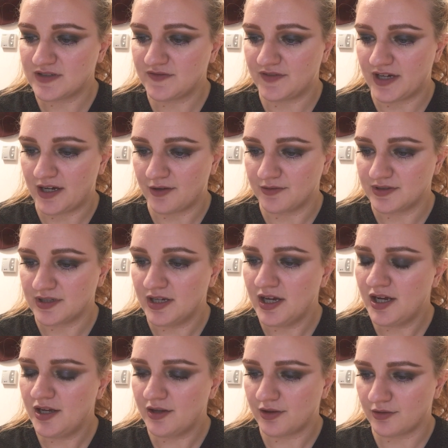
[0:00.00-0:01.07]
was found,
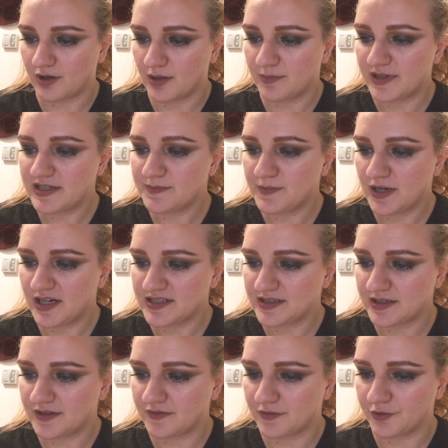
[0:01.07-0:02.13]
thrombus
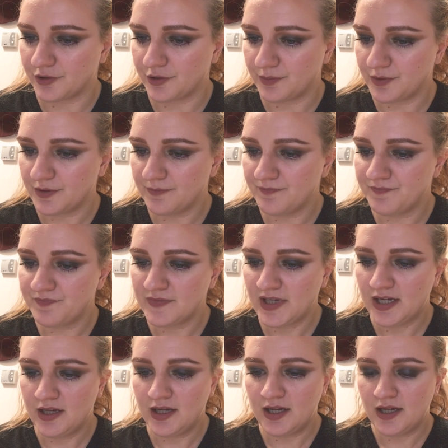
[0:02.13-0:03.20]
positive group.
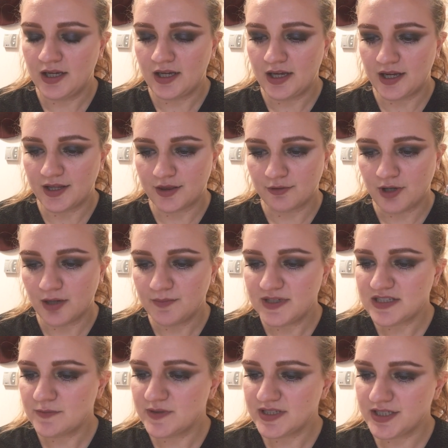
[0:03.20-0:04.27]
A
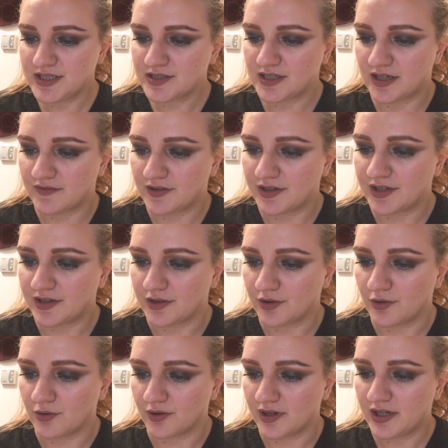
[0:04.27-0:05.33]
thrombus was discovered in the
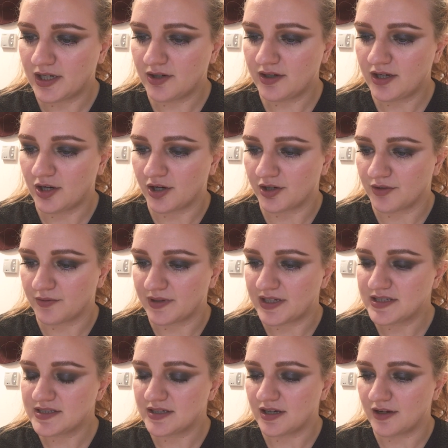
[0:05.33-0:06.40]
coronary
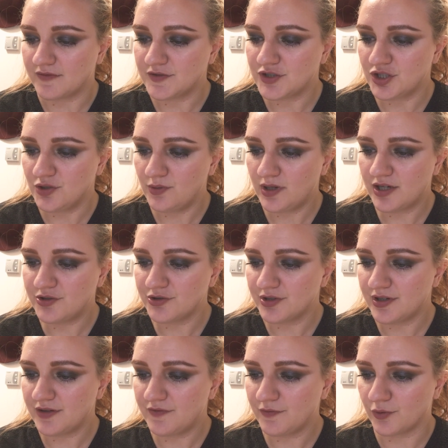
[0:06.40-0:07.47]
arteries of
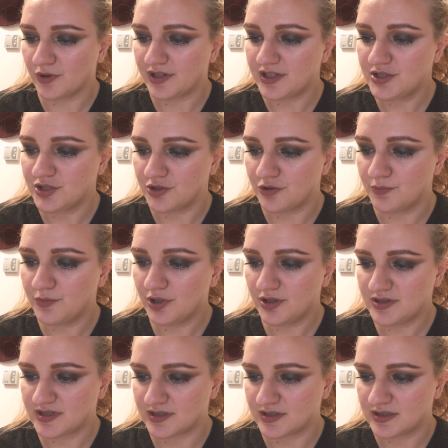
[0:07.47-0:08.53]
242
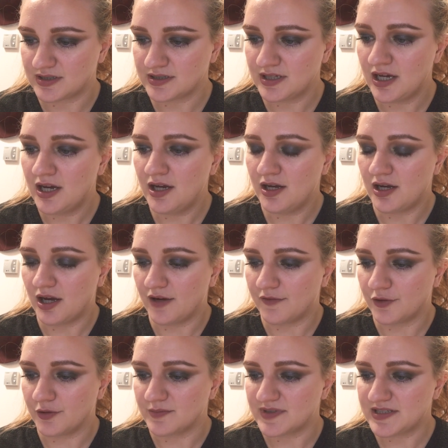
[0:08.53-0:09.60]
persons,
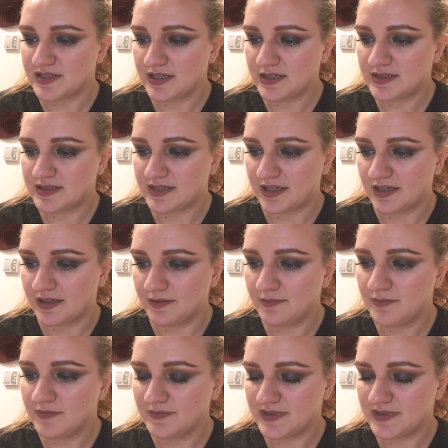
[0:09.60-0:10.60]
of whom 7%